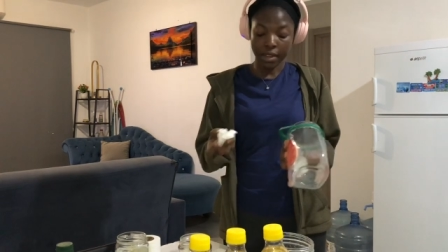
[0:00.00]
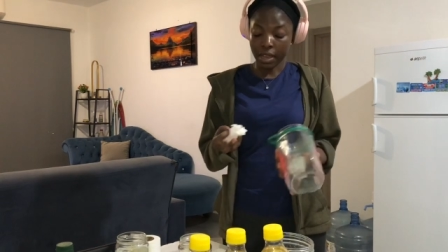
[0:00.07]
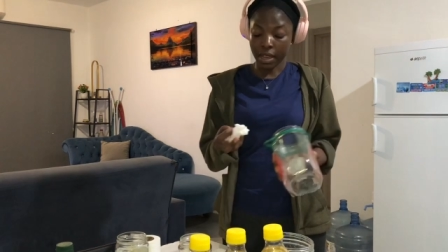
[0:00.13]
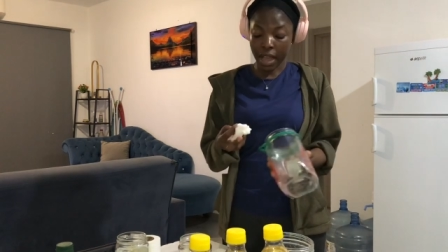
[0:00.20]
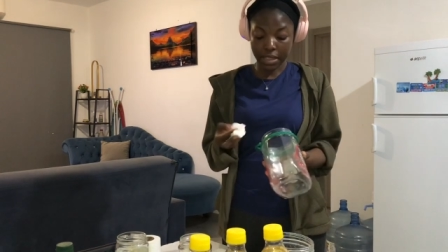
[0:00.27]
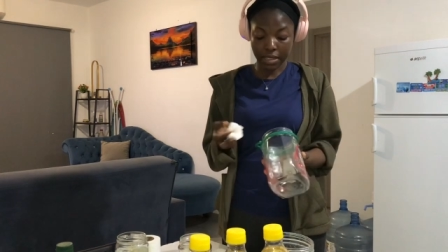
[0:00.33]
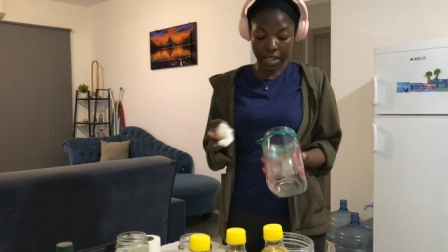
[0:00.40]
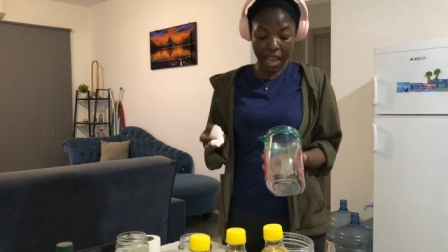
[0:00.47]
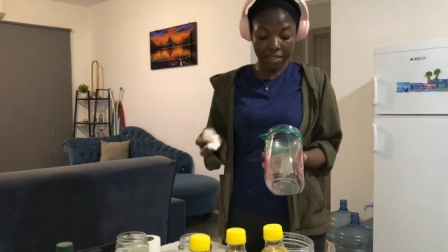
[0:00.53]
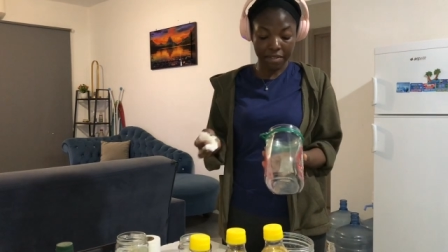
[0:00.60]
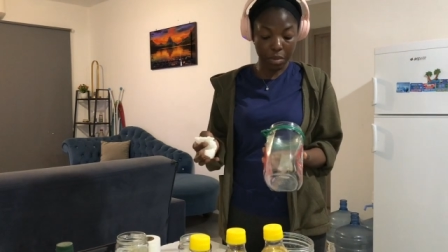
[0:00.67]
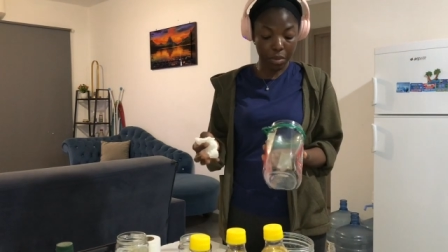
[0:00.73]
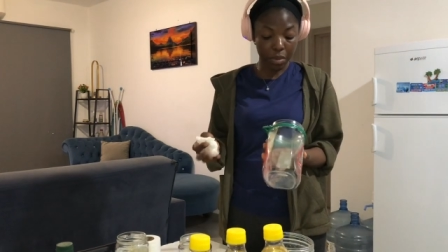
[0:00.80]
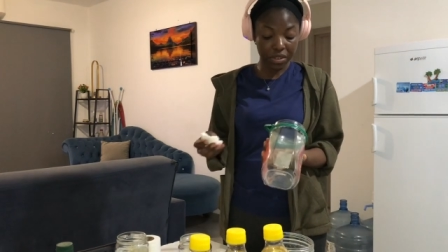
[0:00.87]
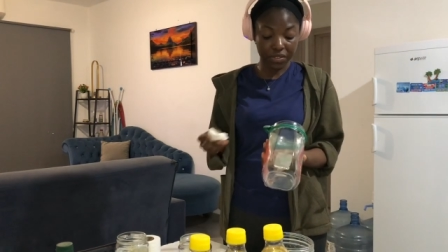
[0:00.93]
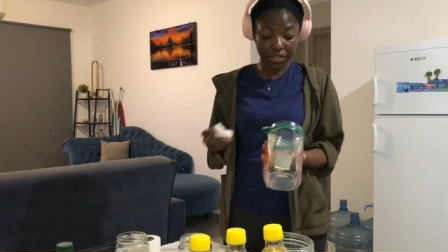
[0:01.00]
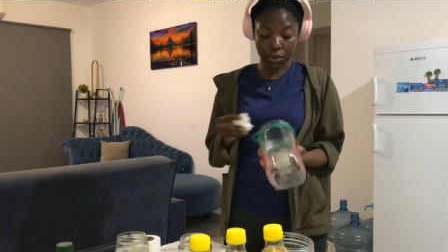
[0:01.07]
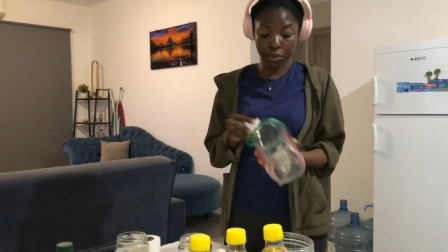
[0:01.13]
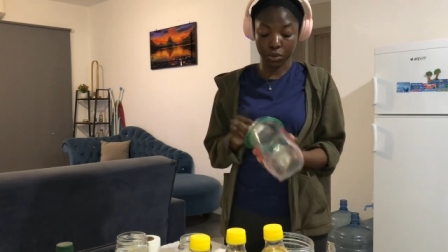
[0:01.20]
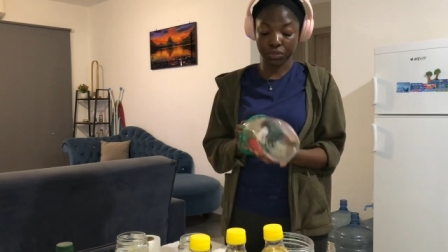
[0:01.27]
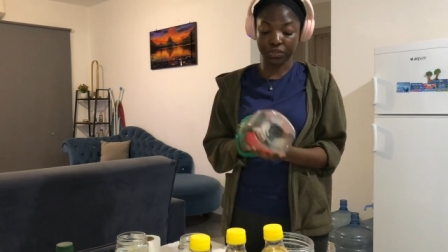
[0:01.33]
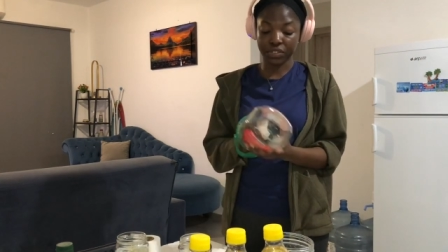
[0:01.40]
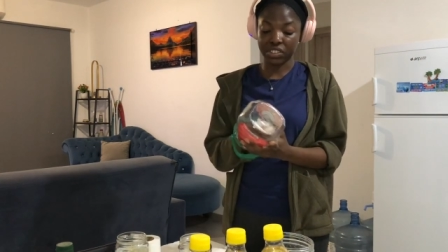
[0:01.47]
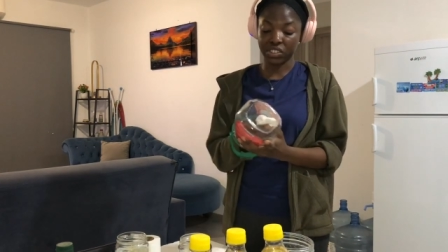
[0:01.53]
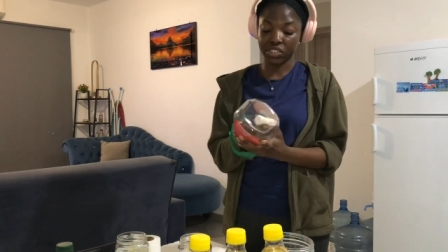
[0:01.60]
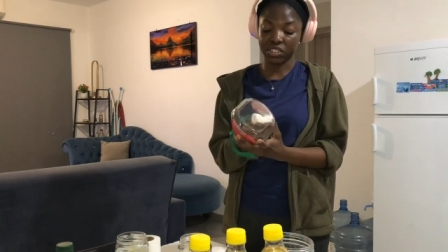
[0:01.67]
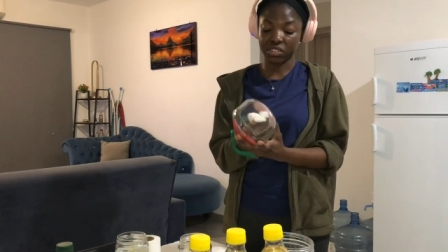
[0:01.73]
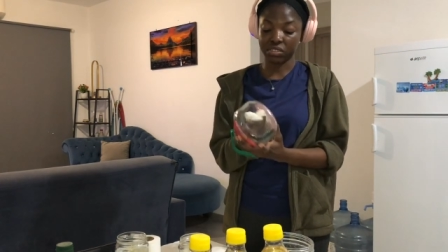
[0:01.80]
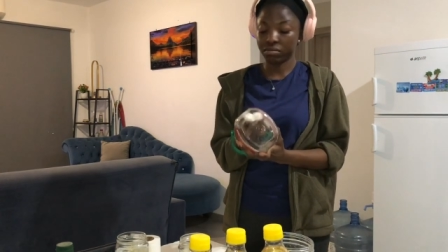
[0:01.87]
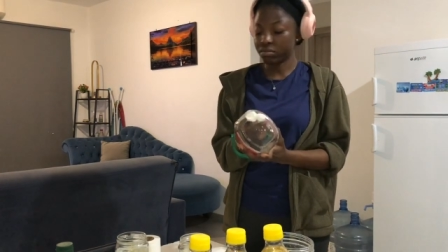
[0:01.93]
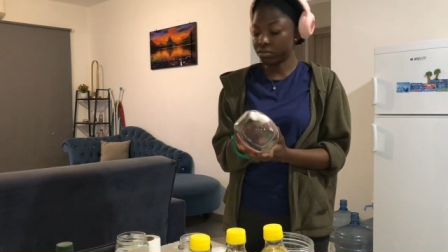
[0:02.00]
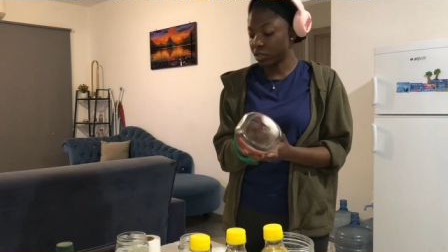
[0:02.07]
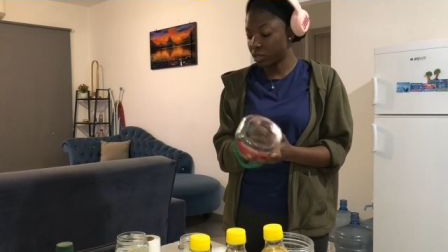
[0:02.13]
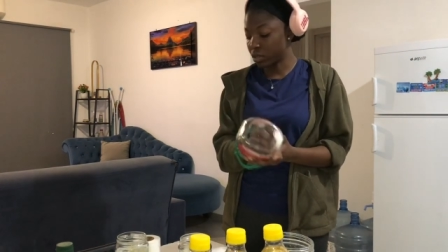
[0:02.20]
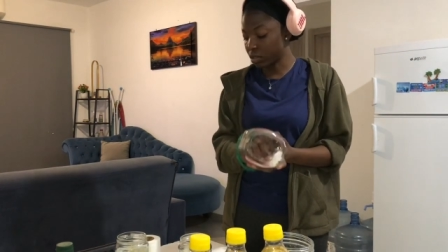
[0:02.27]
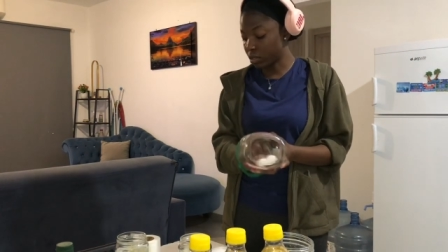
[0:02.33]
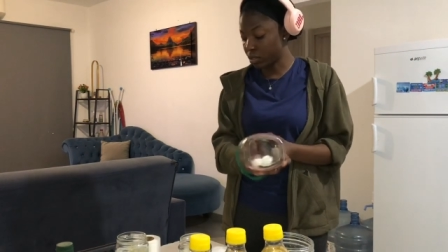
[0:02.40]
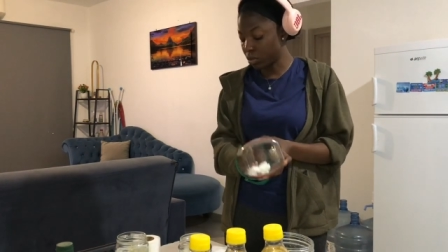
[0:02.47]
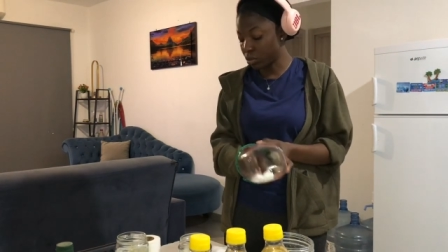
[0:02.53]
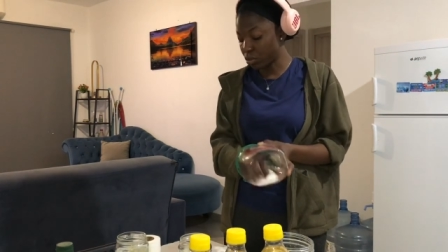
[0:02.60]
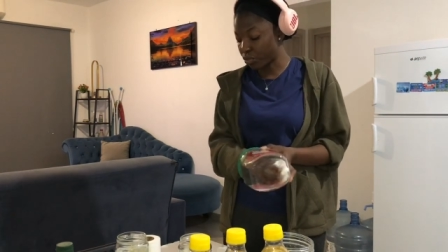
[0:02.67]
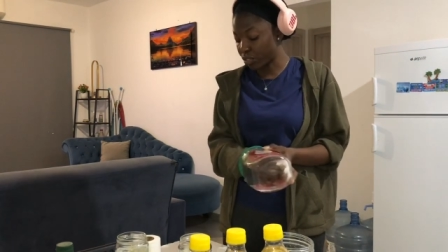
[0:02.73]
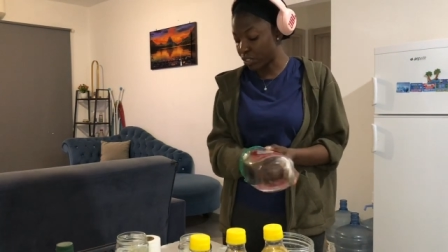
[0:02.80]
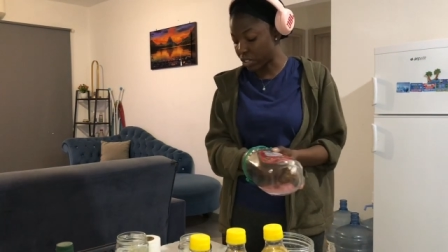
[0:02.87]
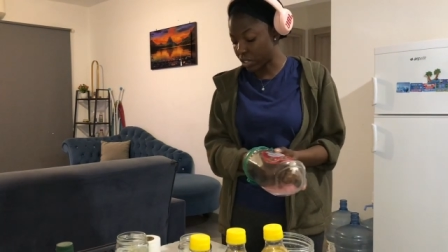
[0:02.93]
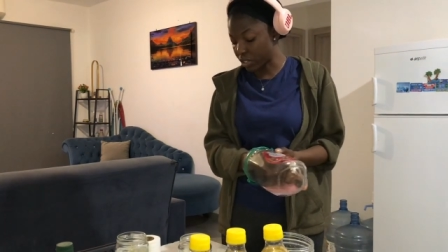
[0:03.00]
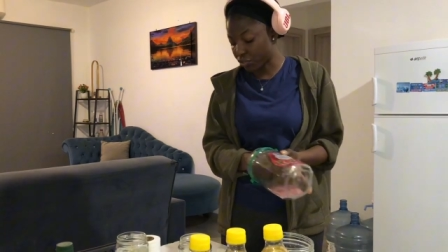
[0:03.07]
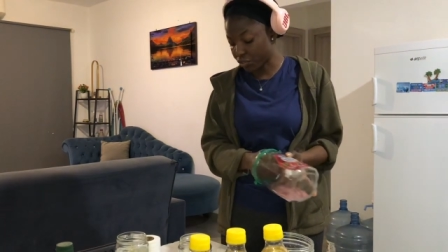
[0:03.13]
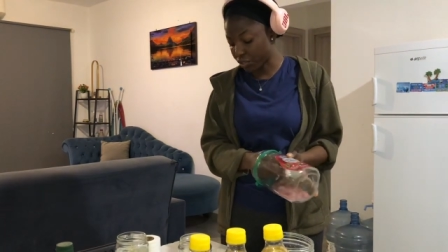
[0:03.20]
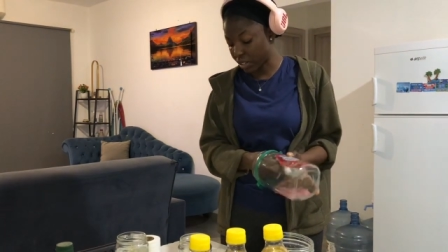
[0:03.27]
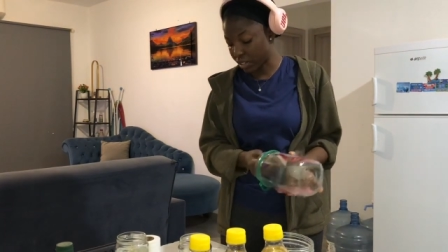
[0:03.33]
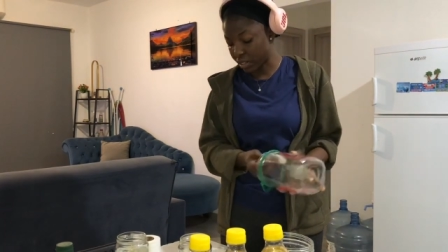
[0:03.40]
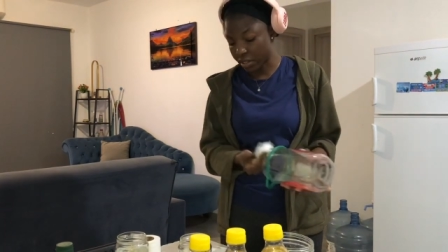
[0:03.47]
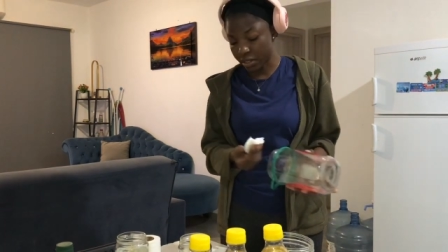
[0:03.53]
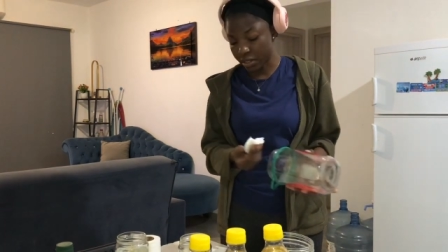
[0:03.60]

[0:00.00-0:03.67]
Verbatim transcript: Guys, I have a memory of goldfish a oh, goldfish, literally.